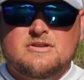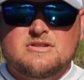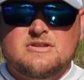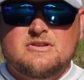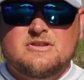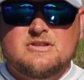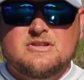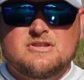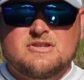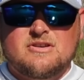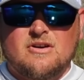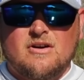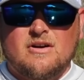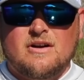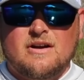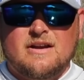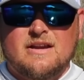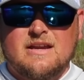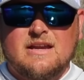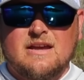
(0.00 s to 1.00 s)
should
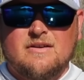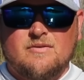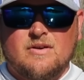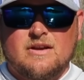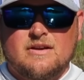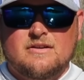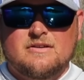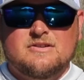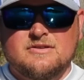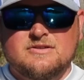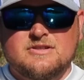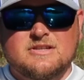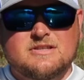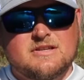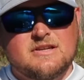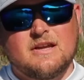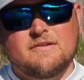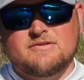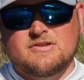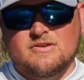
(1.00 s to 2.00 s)
start giving. Just
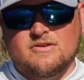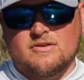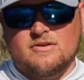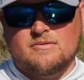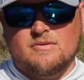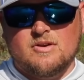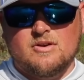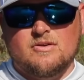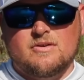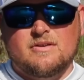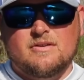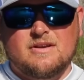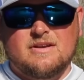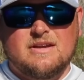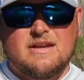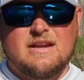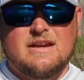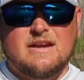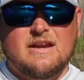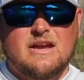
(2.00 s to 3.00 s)
enough so you're
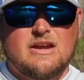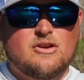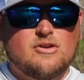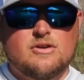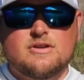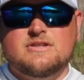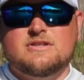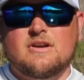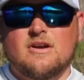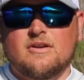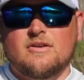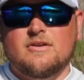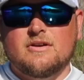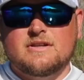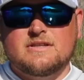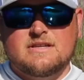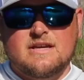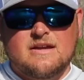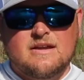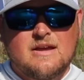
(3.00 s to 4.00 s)
getting a good solid
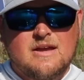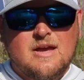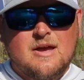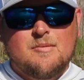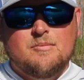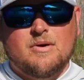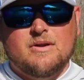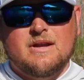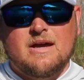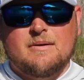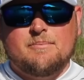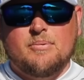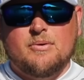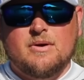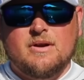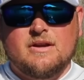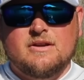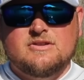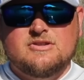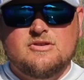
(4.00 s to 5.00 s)
hook set, but not
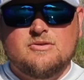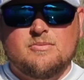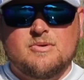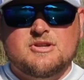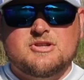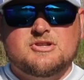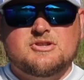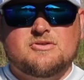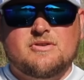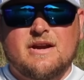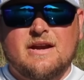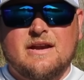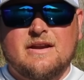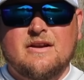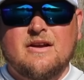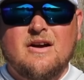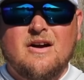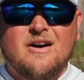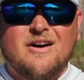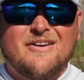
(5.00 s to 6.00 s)
putting too much strain
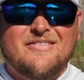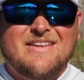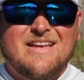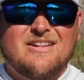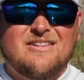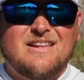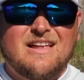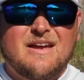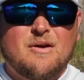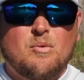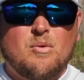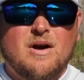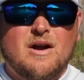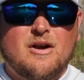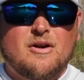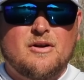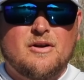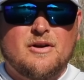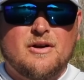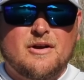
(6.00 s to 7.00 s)
on that light
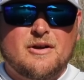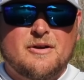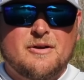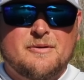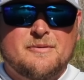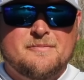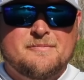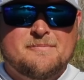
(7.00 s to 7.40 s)
wire hook.